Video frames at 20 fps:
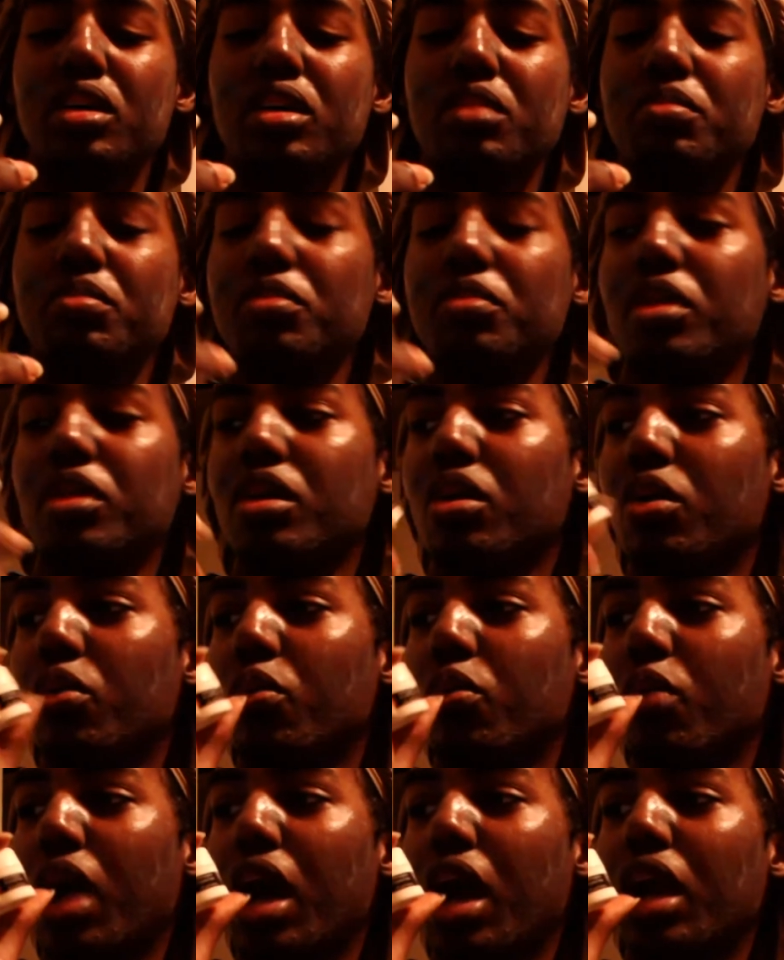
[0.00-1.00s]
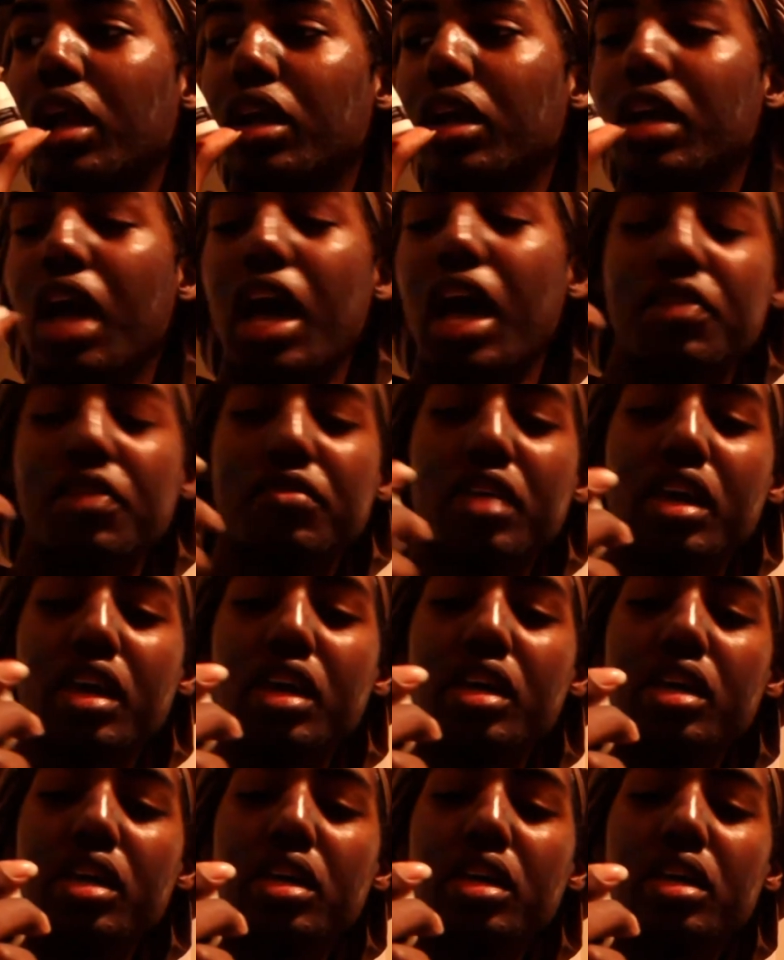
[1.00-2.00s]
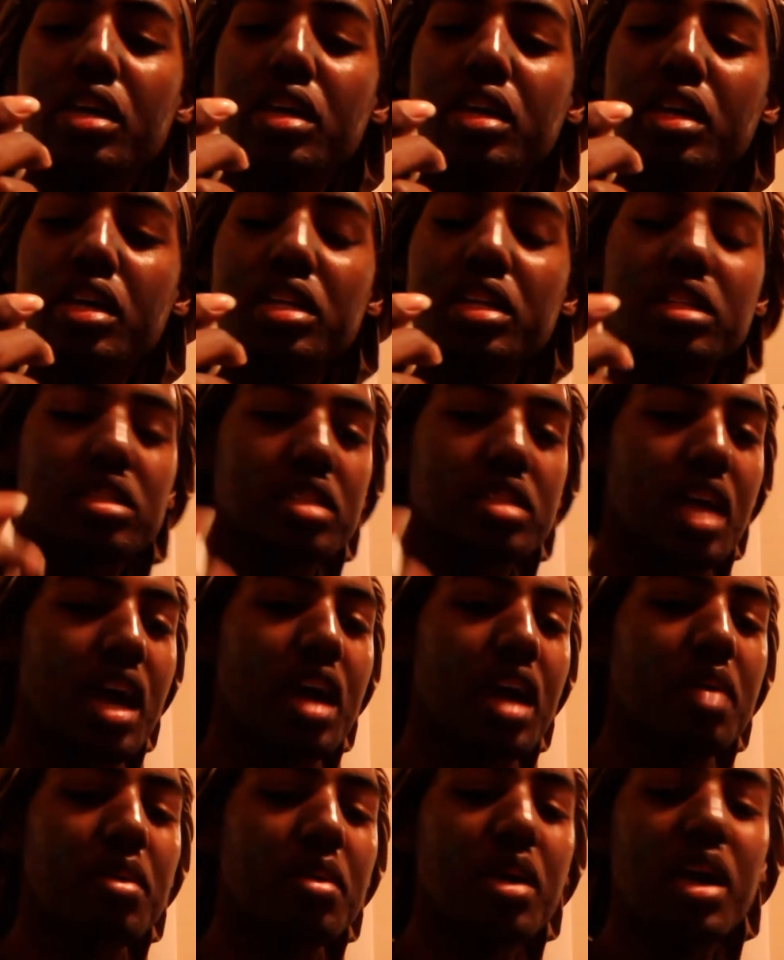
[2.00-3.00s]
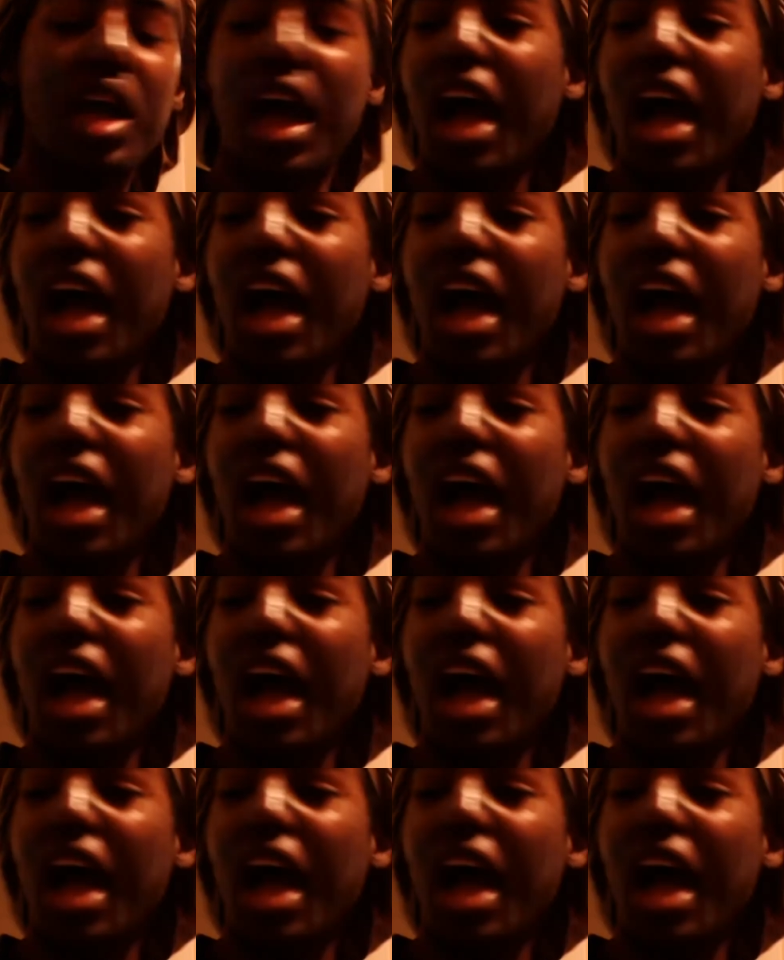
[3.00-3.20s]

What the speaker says: wild agave enzyme.